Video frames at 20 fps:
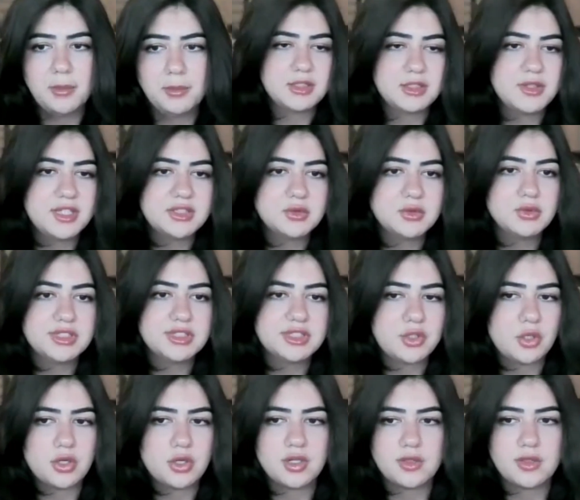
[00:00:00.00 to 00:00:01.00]
So this will
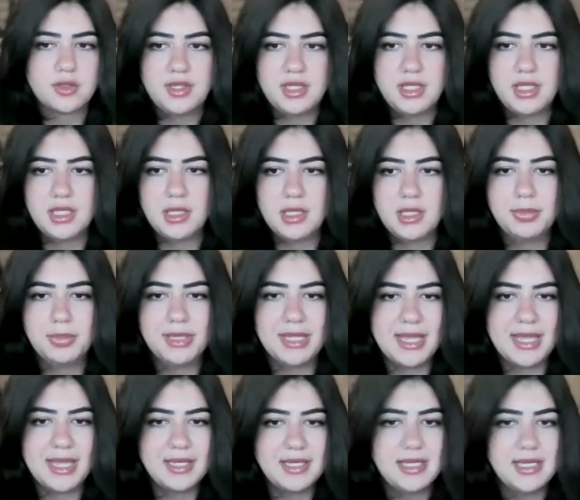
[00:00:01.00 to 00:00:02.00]
start the
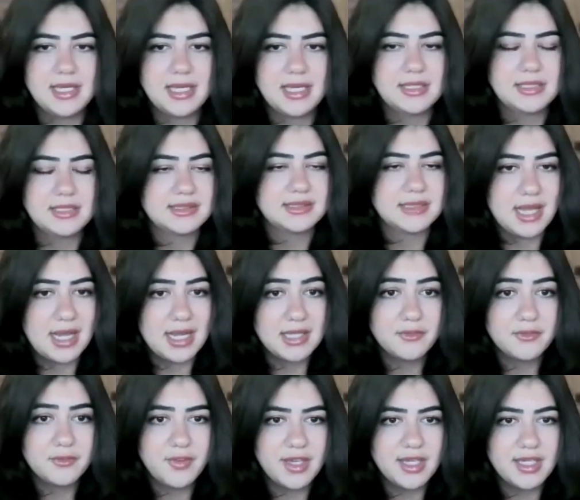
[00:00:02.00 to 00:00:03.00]
planning and
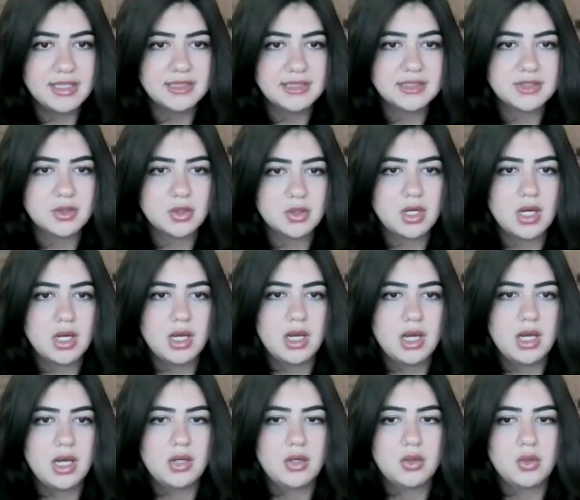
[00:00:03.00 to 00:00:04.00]
design phase,
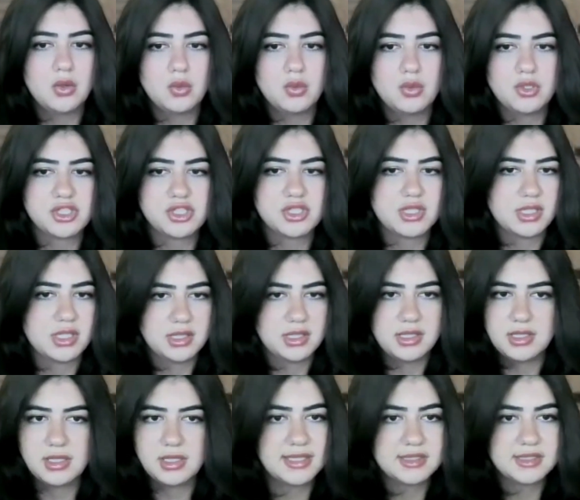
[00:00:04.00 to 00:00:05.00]
which
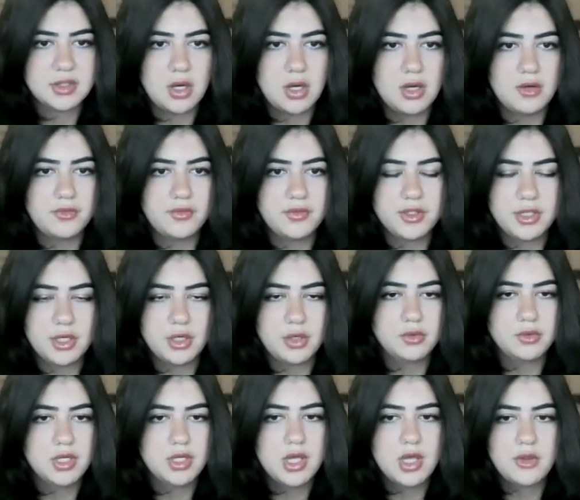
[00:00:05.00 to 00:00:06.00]
kicks off,
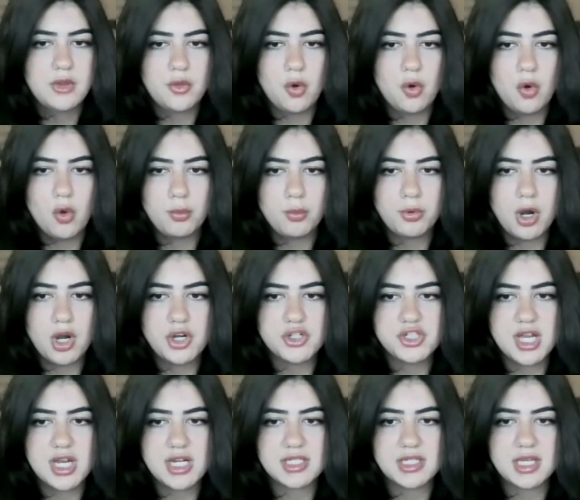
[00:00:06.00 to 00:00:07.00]
the whole
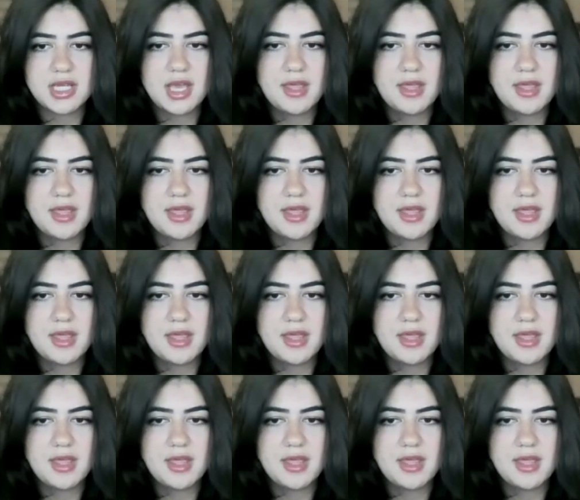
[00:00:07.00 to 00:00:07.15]
project.